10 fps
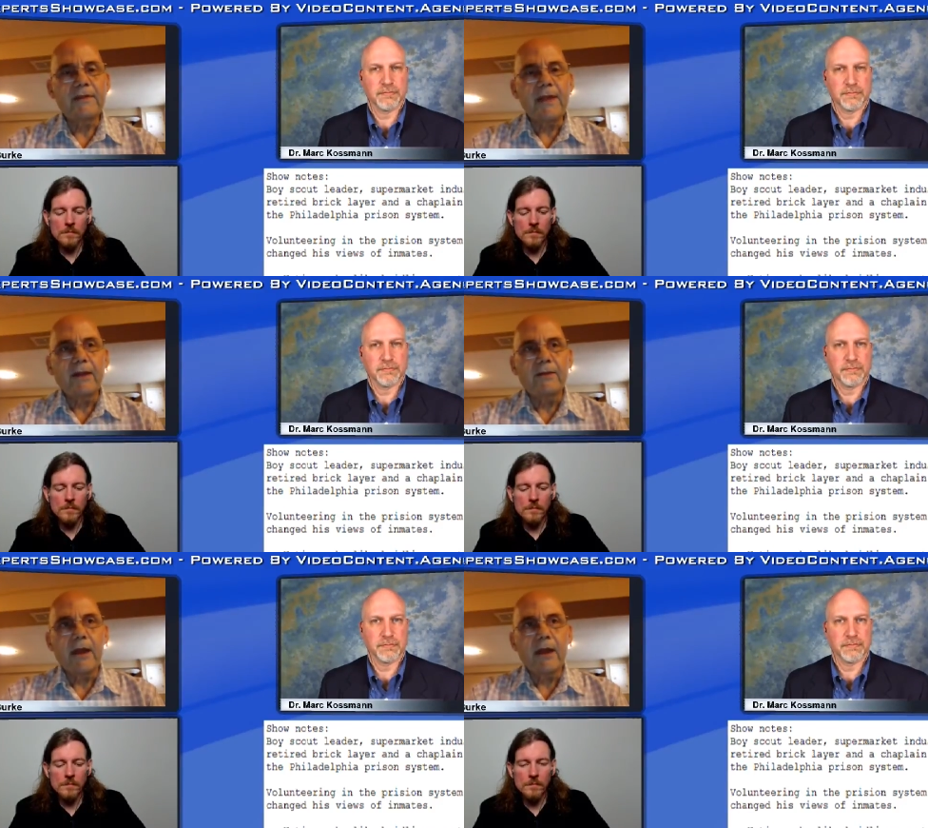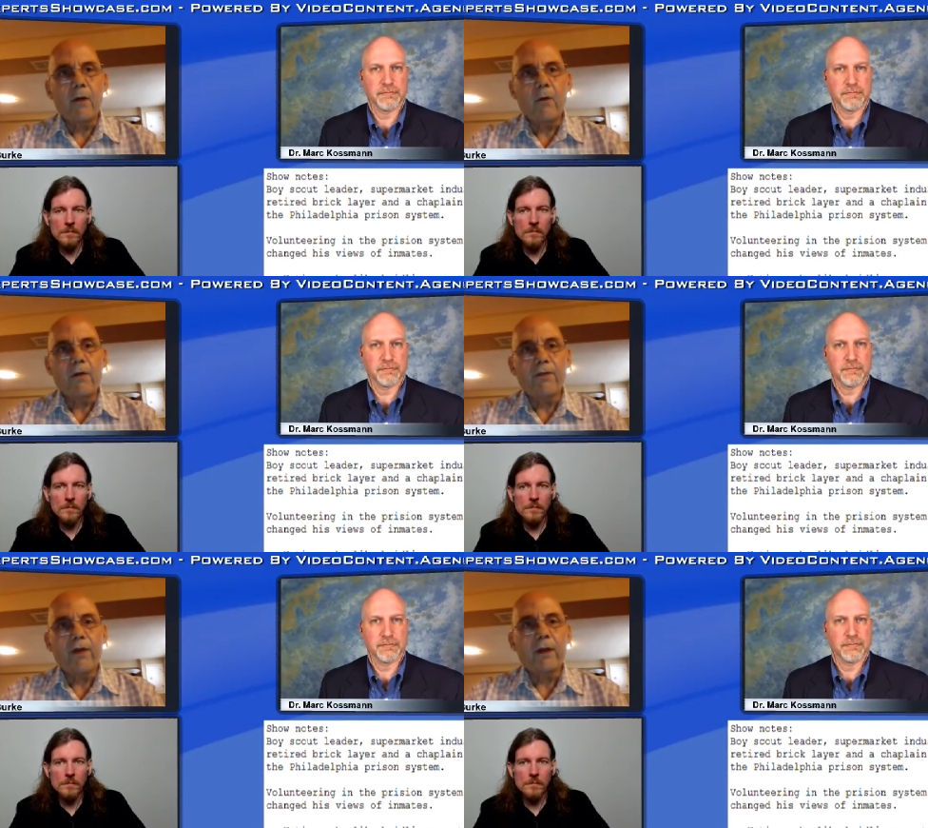Speaker 1: they they go
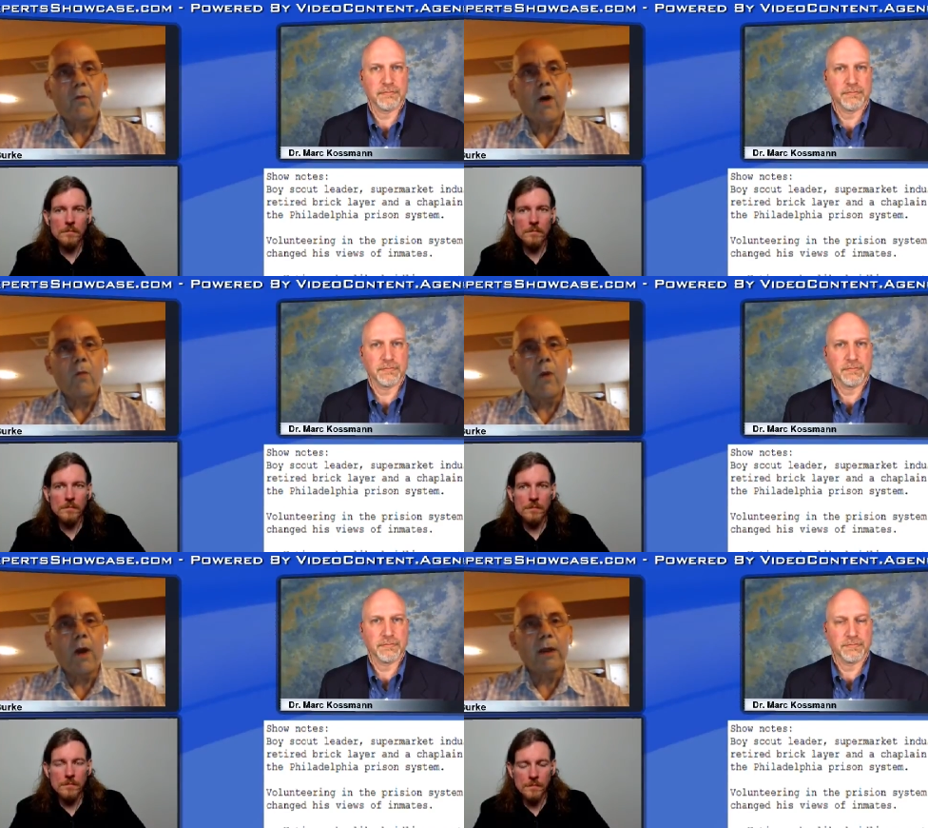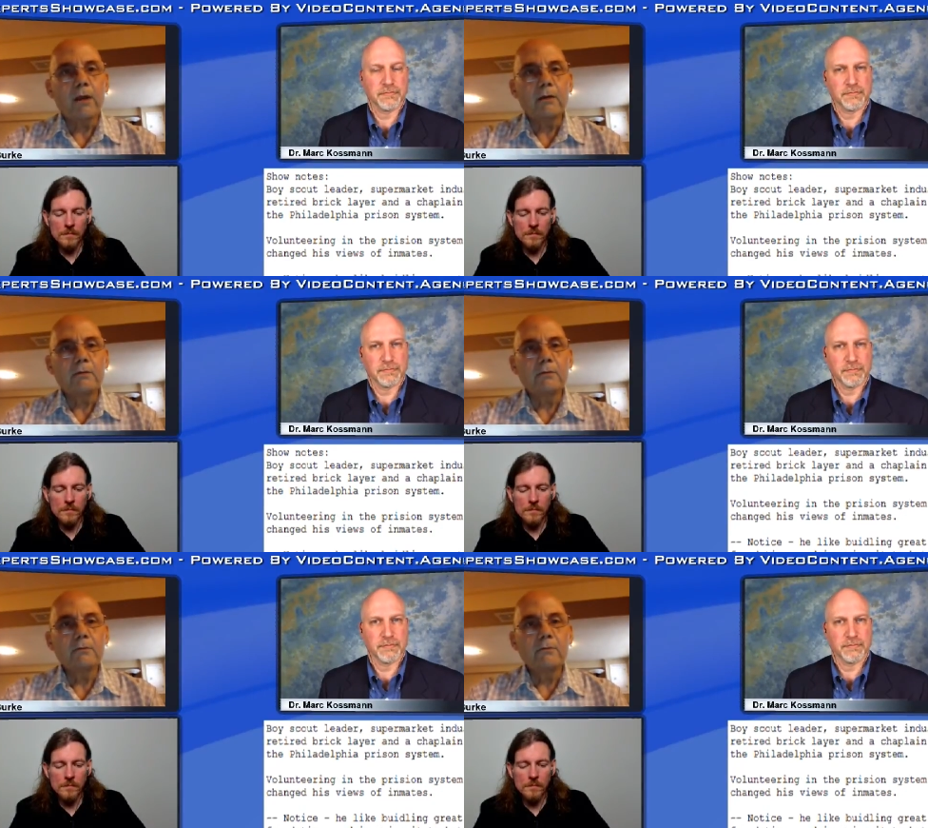in thinking one way
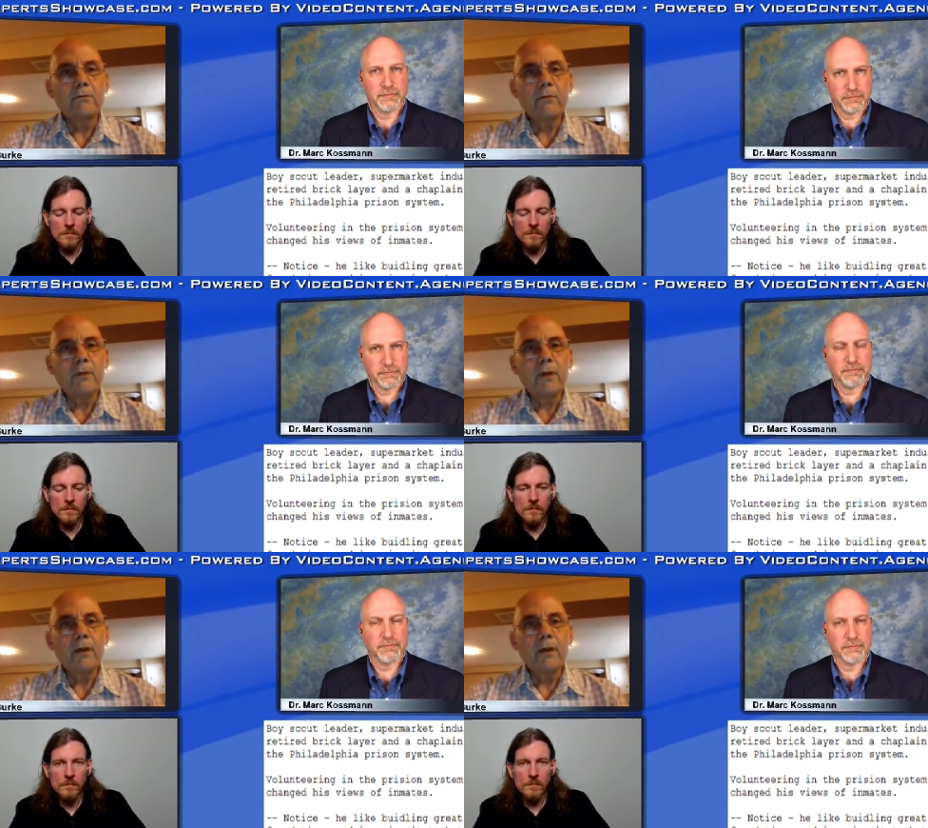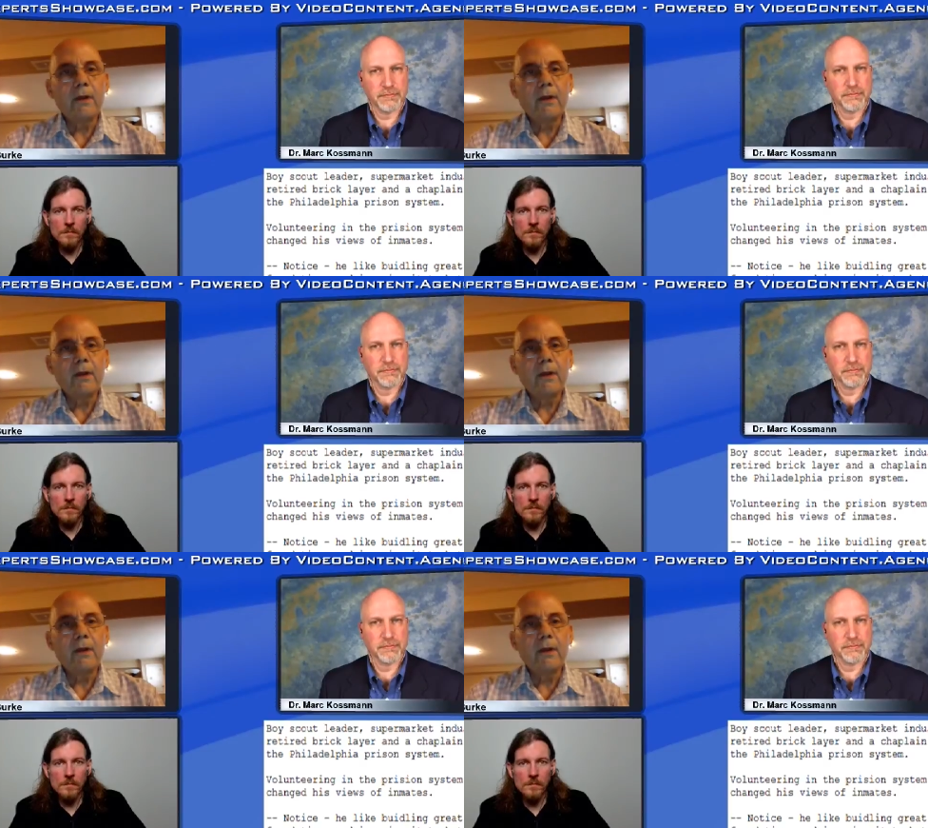Mm-hmm.